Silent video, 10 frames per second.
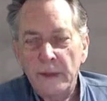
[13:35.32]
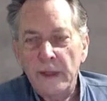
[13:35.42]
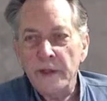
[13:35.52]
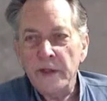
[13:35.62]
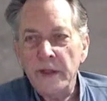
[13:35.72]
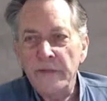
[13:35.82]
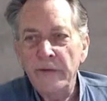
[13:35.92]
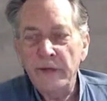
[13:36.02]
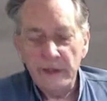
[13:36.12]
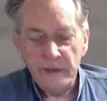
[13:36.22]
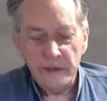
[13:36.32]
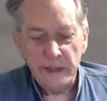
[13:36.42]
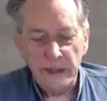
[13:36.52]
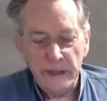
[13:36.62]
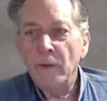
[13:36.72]
Because if you did
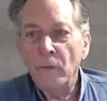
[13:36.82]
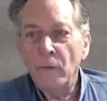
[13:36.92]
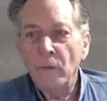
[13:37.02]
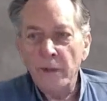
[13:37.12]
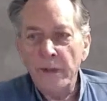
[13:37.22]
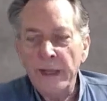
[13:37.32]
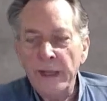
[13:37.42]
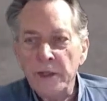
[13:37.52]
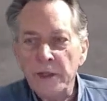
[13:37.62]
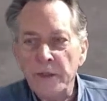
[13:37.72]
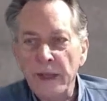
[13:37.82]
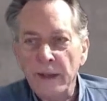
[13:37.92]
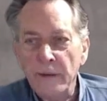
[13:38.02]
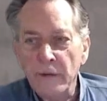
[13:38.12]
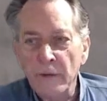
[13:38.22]
see the water being
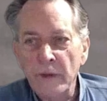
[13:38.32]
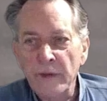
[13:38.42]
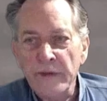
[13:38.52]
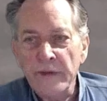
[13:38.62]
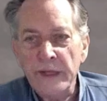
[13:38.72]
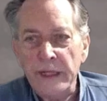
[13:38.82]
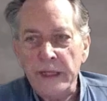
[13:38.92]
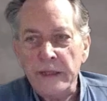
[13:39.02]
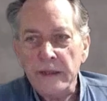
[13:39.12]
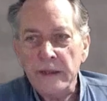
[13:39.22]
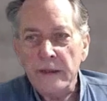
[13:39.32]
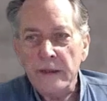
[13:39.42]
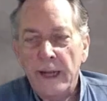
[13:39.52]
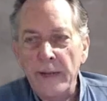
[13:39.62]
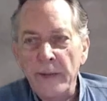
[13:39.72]
expelled to remove the heat,
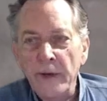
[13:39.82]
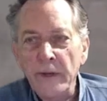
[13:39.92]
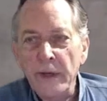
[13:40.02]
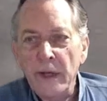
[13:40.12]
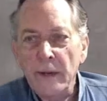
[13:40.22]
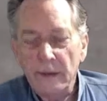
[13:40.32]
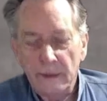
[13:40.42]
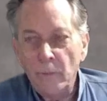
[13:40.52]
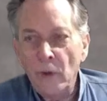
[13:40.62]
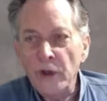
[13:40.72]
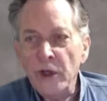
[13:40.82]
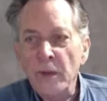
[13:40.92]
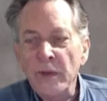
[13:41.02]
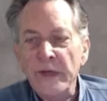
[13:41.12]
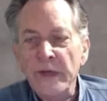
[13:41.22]
anybody with a
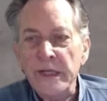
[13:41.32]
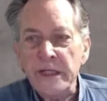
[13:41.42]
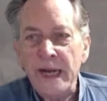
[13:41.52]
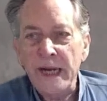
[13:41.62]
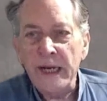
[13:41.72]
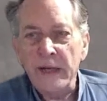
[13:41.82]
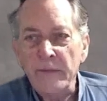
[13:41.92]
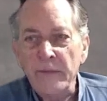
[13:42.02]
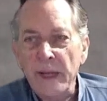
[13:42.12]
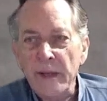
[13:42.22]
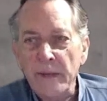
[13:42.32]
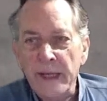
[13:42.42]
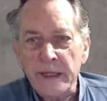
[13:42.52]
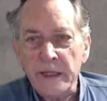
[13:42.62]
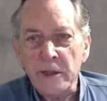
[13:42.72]
modicum of understanding of
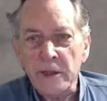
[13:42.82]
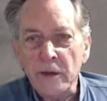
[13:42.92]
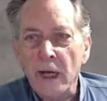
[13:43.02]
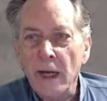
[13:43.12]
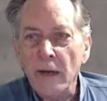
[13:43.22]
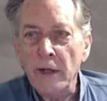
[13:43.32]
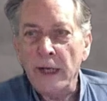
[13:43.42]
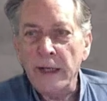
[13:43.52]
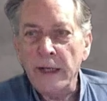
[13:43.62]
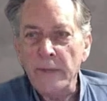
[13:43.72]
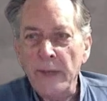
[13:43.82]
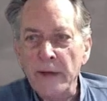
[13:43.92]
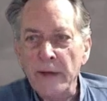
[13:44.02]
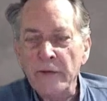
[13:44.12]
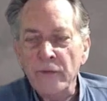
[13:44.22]
mathematics could calculate the
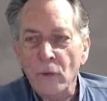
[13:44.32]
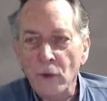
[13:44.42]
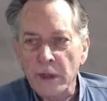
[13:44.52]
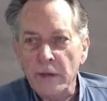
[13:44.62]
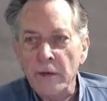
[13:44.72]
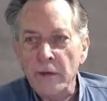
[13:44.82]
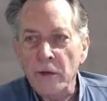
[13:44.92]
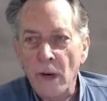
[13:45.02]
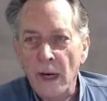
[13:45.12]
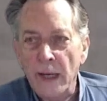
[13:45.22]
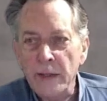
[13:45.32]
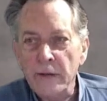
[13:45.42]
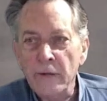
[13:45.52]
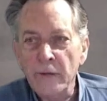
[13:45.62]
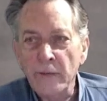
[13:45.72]
amount of water required
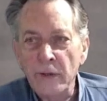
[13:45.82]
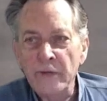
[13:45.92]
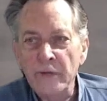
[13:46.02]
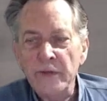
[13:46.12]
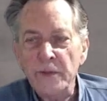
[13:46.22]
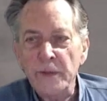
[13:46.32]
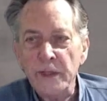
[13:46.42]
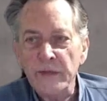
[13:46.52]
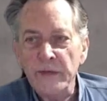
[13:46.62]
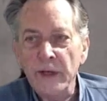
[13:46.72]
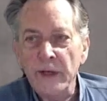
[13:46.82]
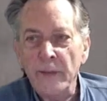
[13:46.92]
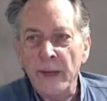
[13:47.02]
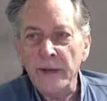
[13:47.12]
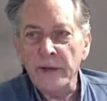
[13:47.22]
to remove a specific
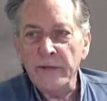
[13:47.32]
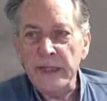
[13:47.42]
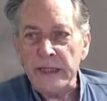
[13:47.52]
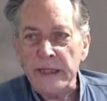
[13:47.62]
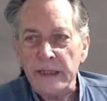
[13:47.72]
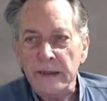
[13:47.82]
amount of heat.